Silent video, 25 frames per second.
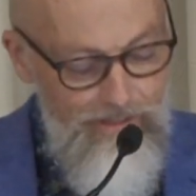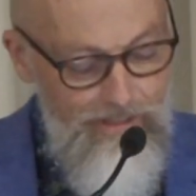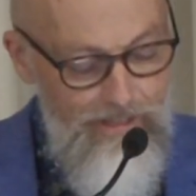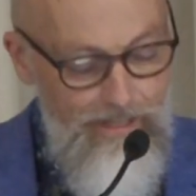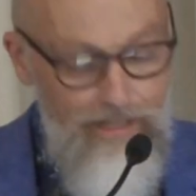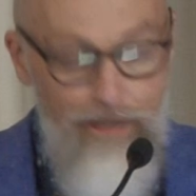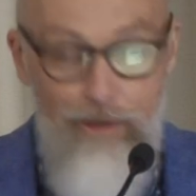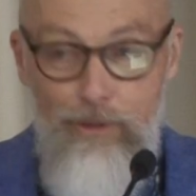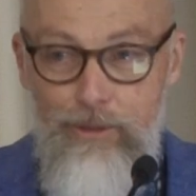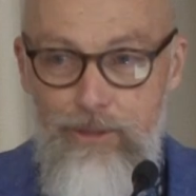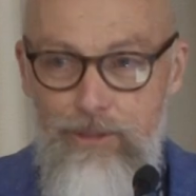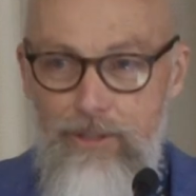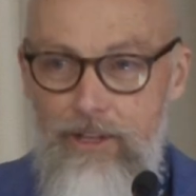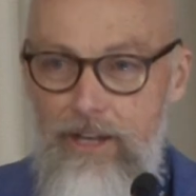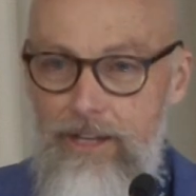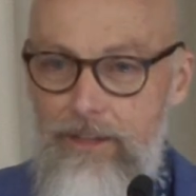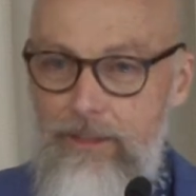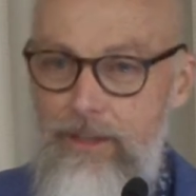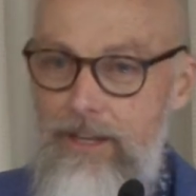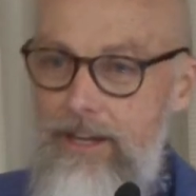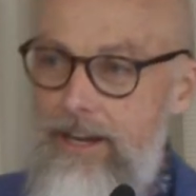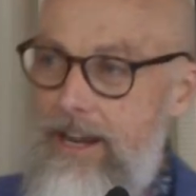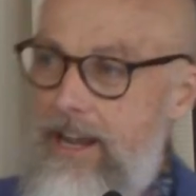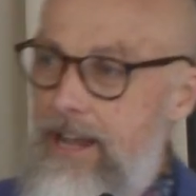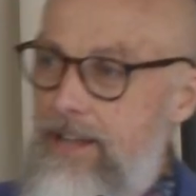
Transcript: It looks like their